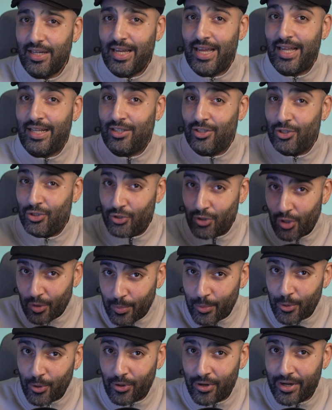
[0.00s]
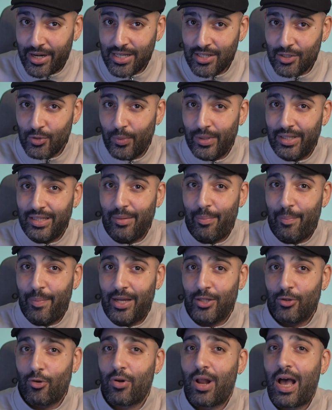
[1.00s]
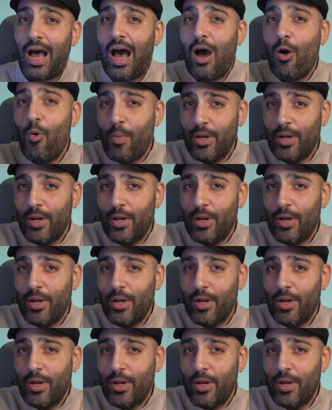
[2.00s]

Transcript: and your progress will depend on how